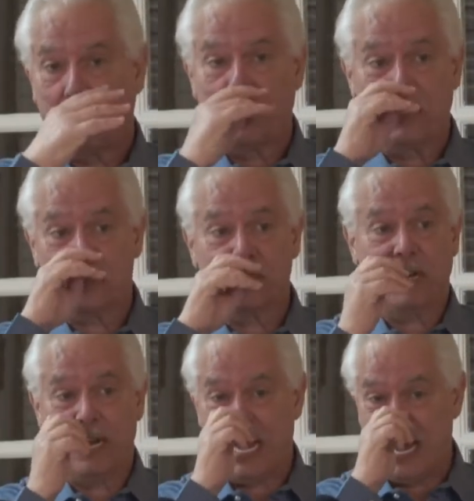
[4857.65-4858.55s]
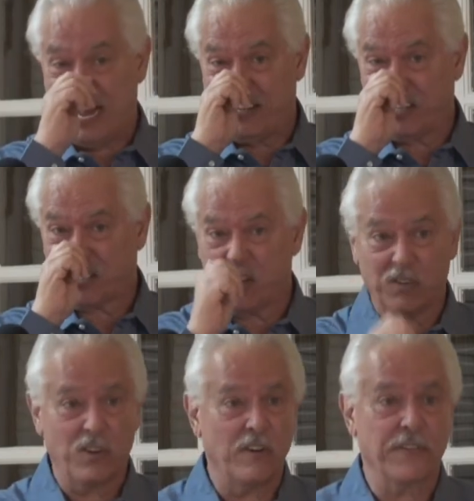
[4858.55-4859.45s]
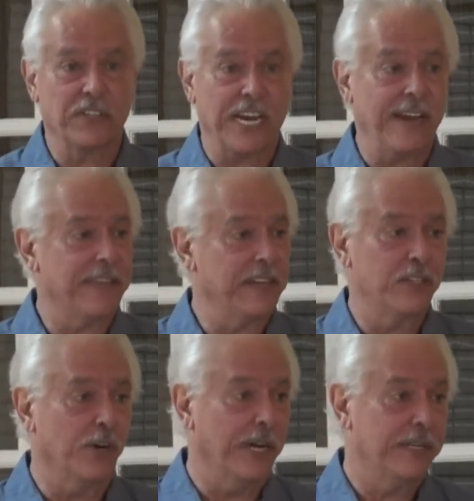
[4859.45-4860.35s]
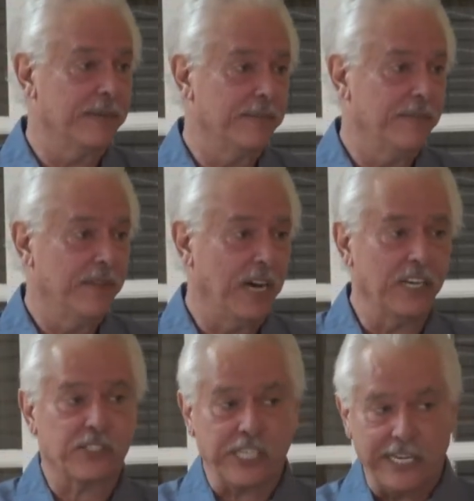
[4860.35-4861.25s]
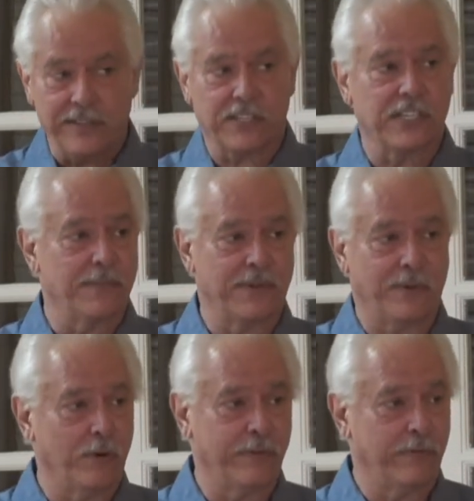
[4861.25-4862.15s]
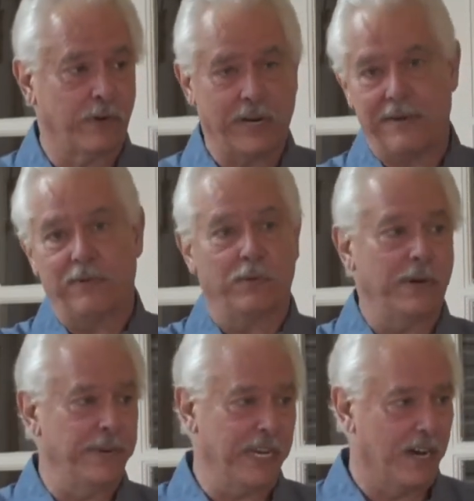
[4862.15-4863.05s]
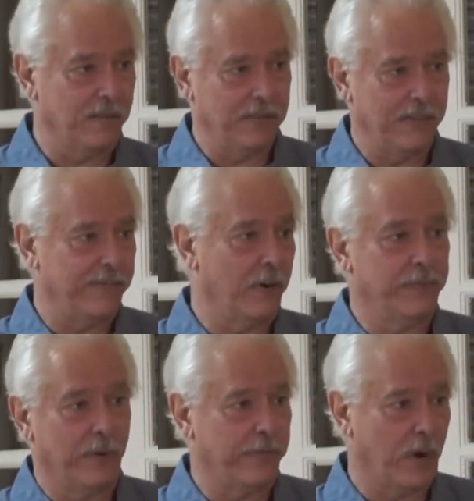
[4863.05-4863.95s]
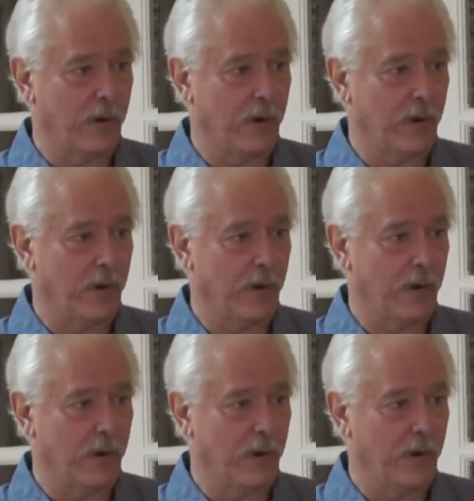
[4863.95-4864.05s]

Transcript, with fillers: There's, I, I just don't know if there's anything to it. Us seeing this number 444 everywhere we go, 444.